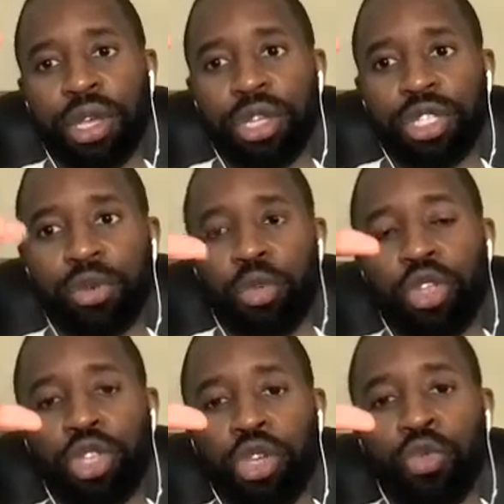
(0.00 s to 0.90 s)
So what
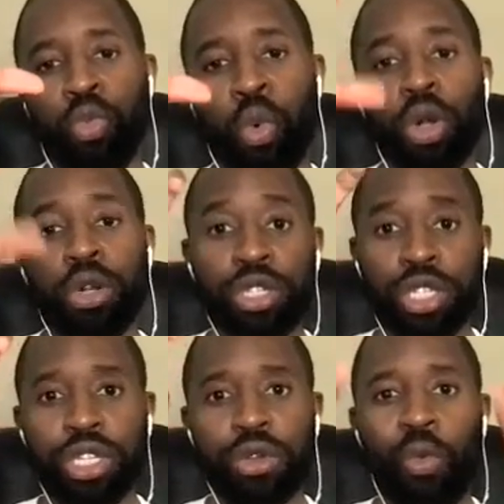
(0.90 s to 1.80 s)
you want
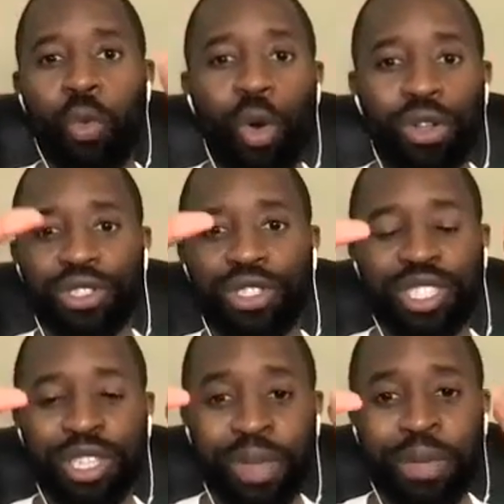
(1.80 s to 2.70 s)
wants
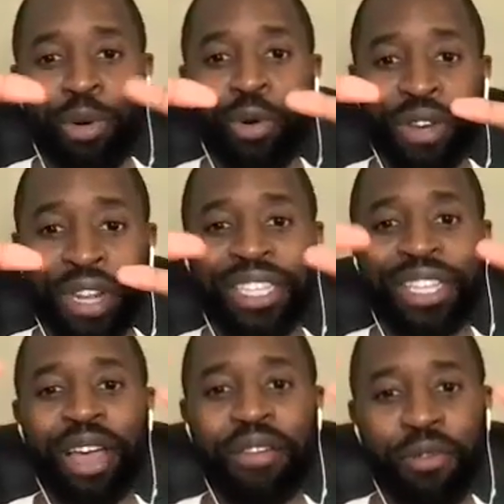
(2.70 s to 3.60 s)
to be born into
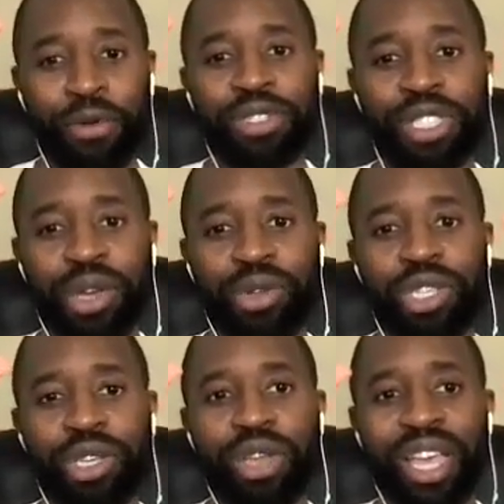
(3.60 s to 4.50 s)
life also.
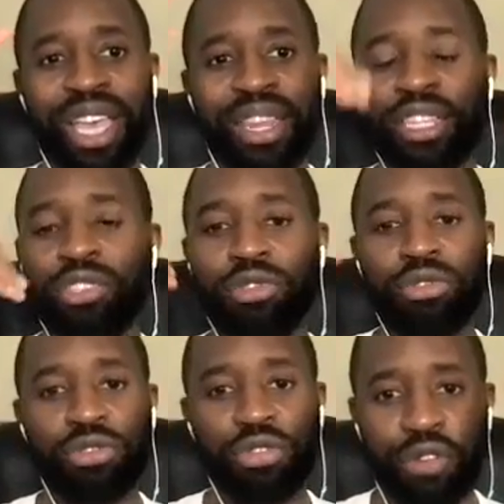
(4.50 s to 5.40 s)
So again, there's not
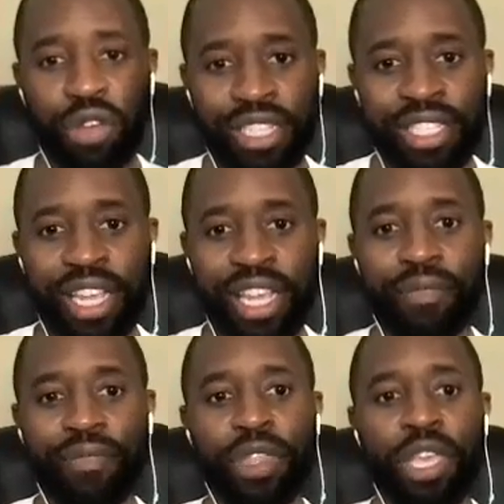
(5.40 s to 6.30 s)
hustling.
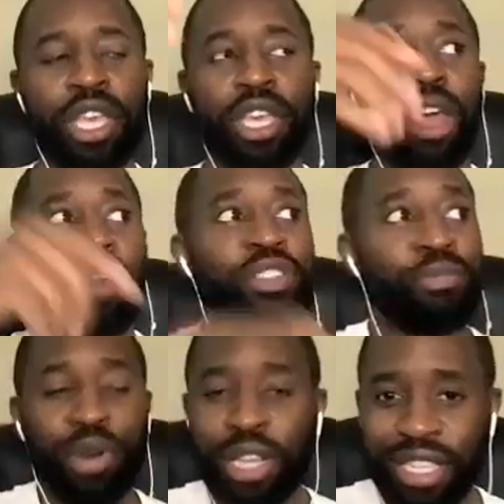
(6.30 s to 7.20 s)
You don't have to
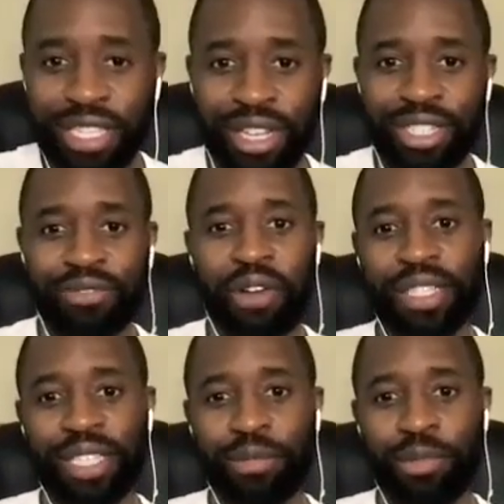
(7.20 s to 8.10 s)
bully the sun to
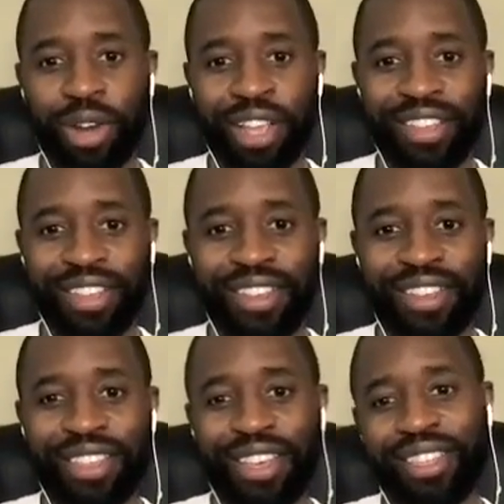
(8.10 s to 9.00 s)
rise in the morning.
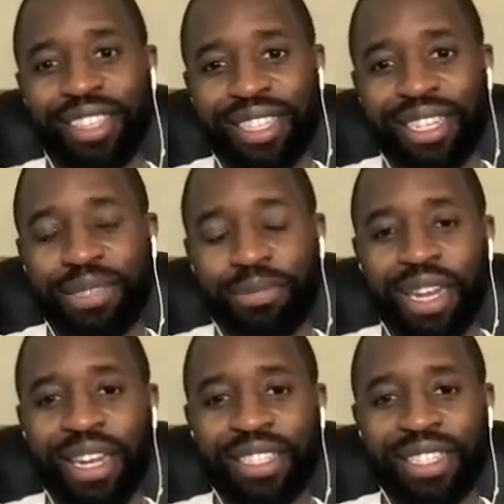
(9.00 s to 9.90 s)
The earth is going to spin
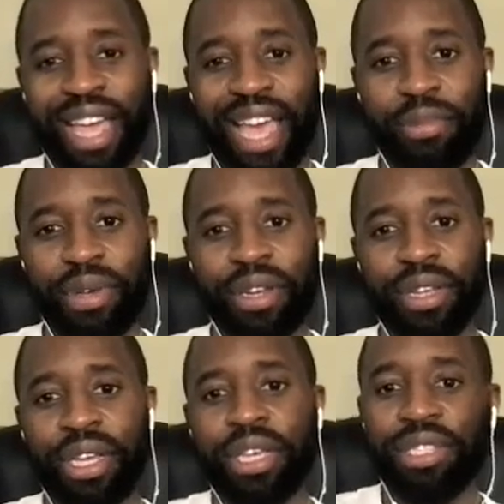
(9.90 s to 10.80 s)
and it's going to happen.
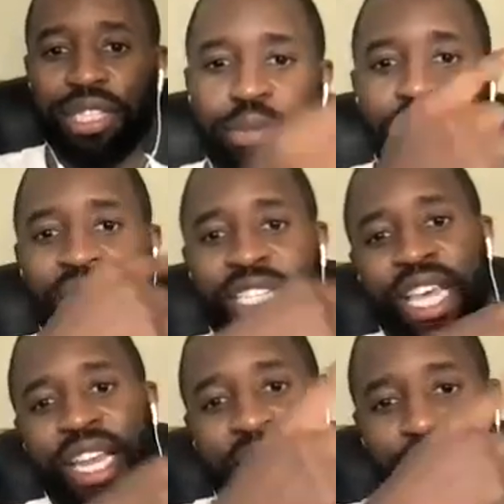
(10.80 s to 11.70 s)
So moving into
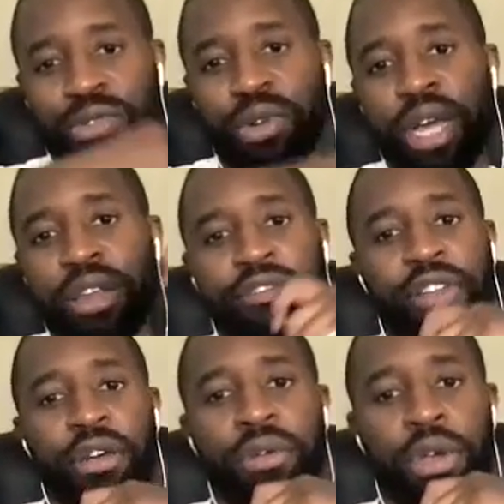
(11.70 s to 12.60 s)
that natural kind of
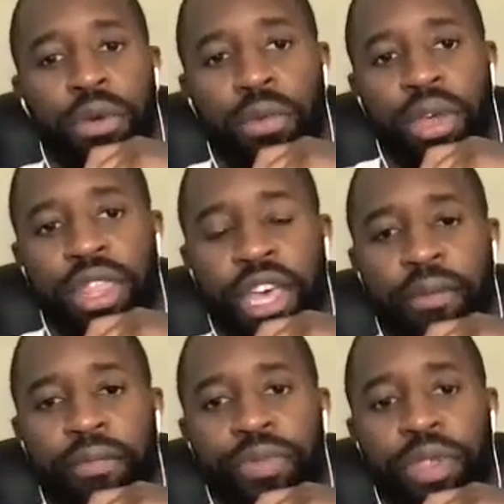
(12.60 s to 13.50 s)
flow with
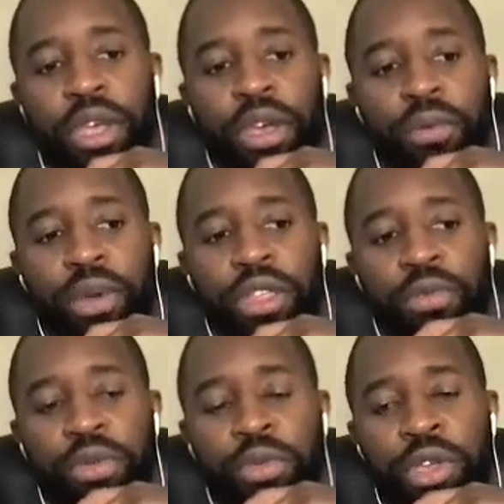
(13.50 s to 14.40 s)
um, with
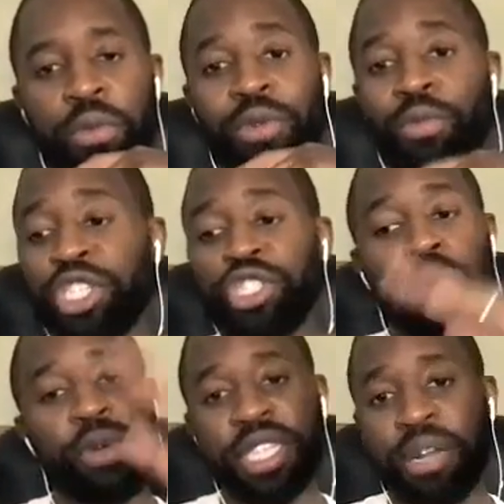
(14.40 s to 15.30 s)
with what you want, which is
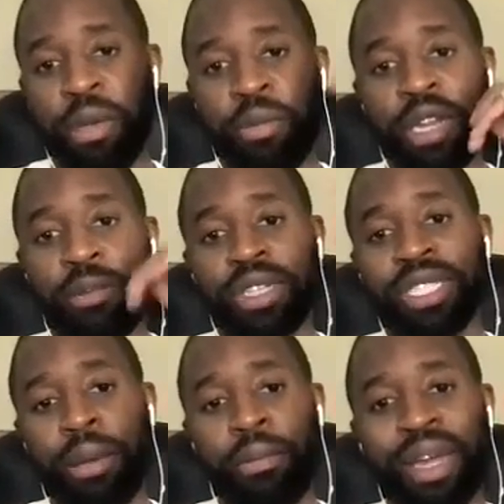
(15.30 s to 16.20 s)
always going to be abundant because
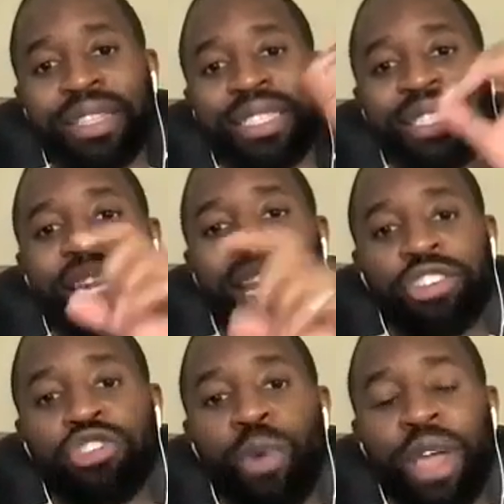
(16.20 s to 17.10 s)
abundance is the
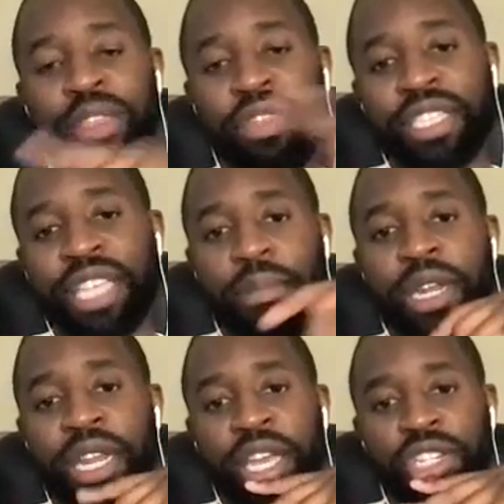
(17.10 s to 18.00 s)
natural way that things happen
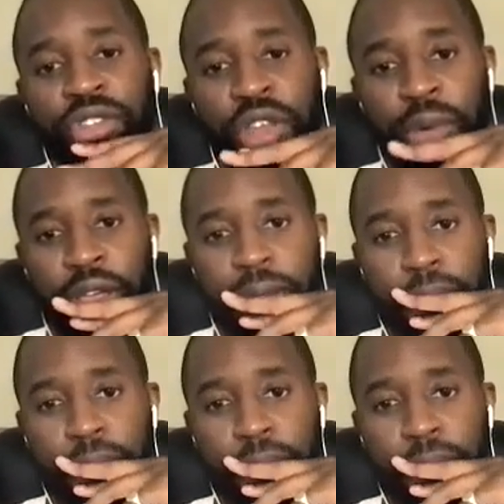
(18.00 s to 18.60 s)
in nature anyway.